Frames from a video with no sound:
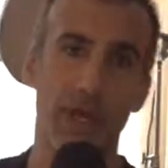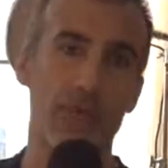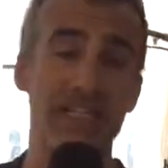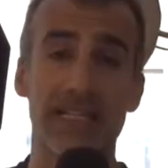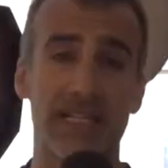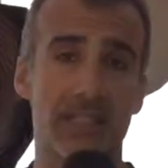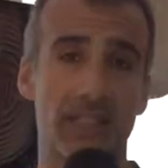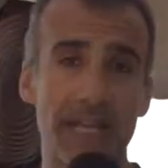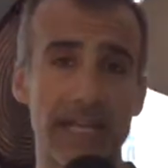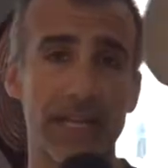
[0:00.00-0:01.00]
always test
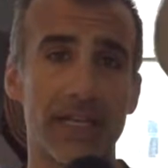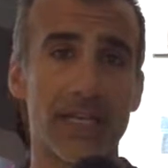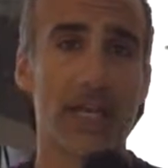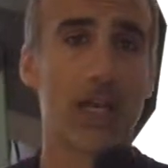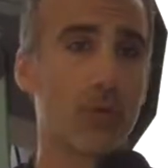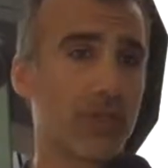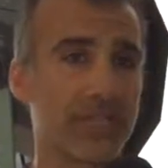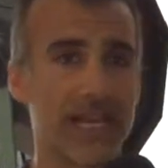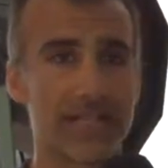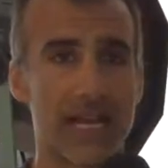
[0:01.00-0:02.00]
lighting in here, we'll
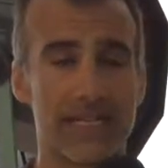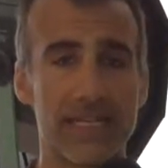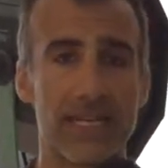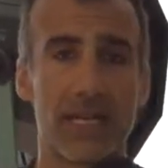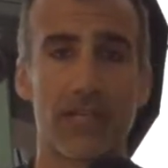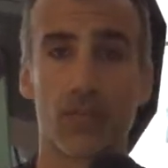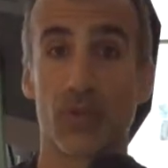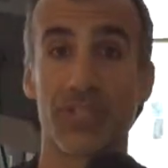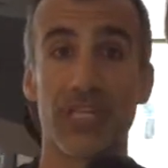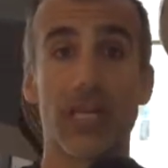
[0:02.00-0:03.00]
test ideas,
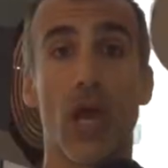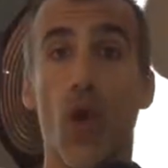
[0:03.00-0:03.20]
we'll see